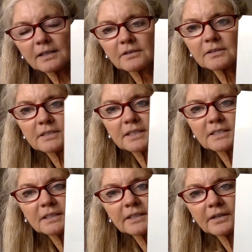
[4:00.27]
There's less
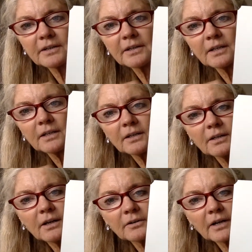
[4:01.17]
glare.
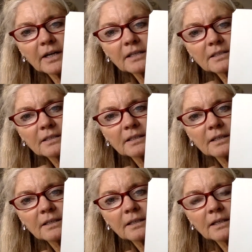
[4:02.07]
All right?
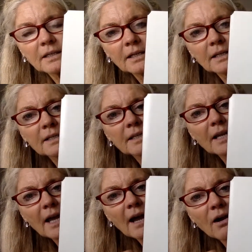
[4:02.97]

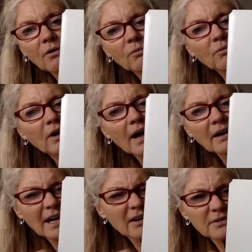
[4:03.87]
Now,
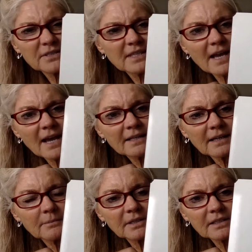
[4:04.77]
how is that
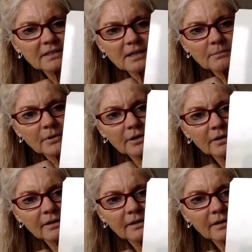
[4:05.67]
a mixed number?
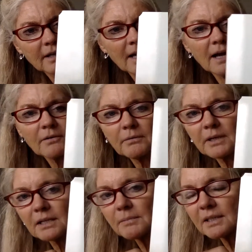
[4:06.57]
How are we
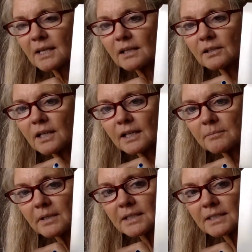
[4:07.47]
going to make that look like a
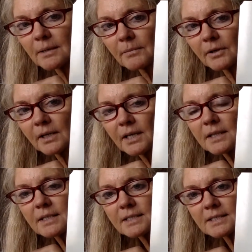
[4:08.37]
mixed number?
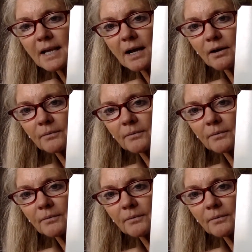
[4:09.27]
This is how.